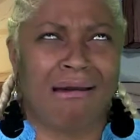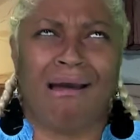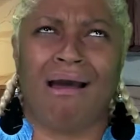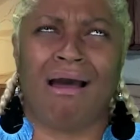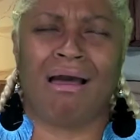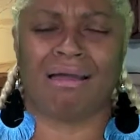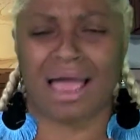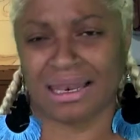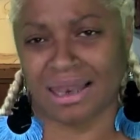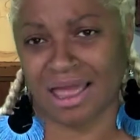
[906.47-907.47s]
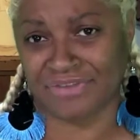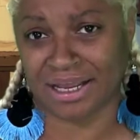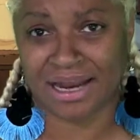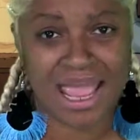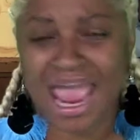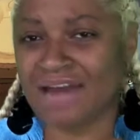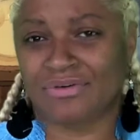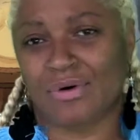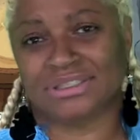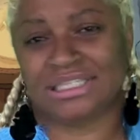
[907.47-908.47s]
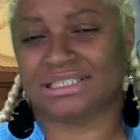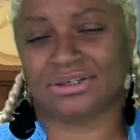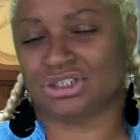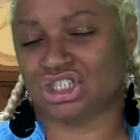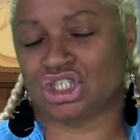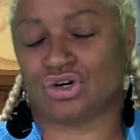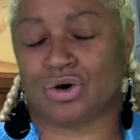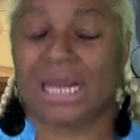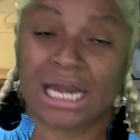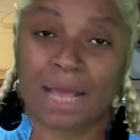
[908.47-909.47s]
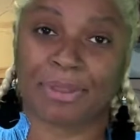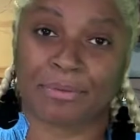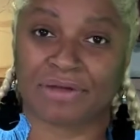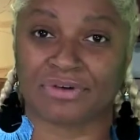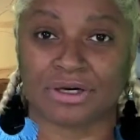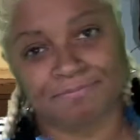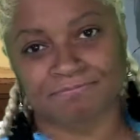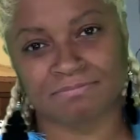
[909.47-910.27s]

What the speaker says: Oh, I loved it. And, of course, he sent her straight up the river.